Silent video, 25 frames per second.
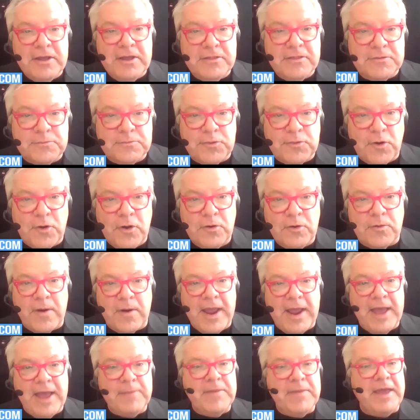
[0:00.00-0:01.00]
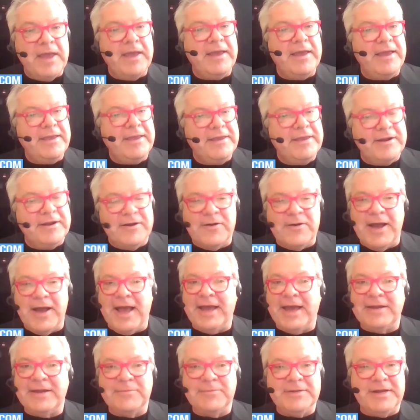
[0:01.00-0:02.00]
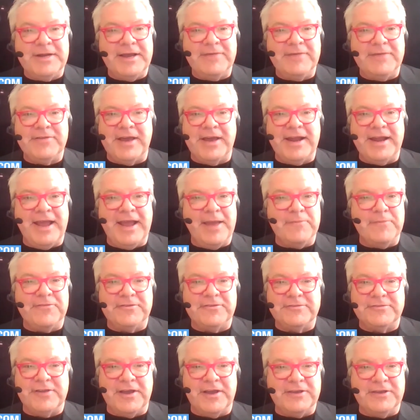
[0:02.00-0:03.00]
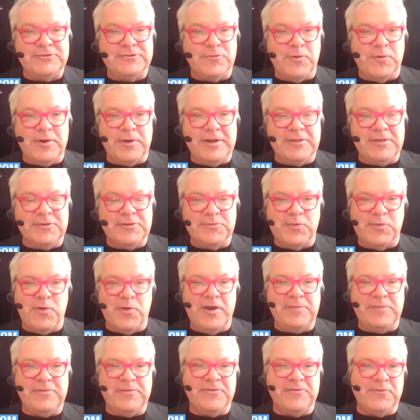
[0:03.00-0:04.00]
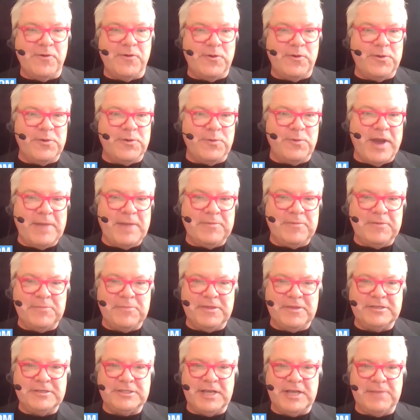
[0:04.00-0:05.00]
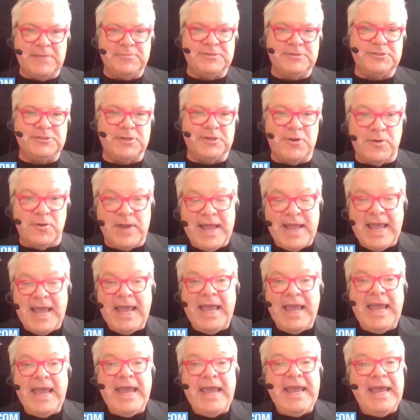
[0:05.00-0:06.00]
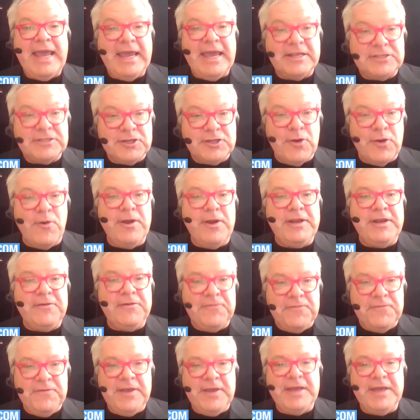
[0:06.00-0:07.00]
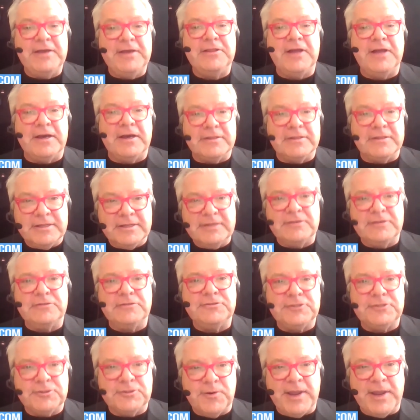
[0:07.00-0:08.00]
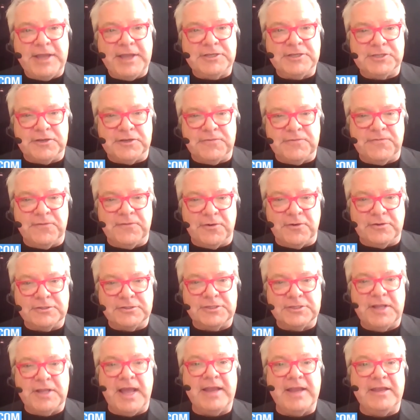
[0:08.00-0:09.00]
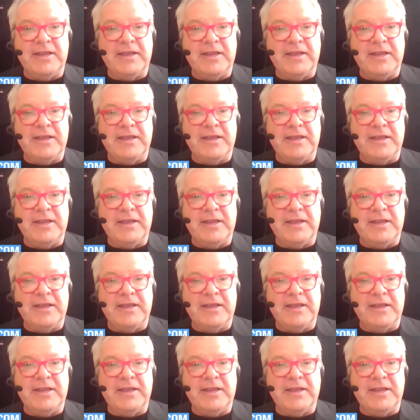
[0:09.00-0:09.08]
the program, Adam and I have got to emphasize one other point before we wrap up this episode. it's going to feel a little strange at first. And you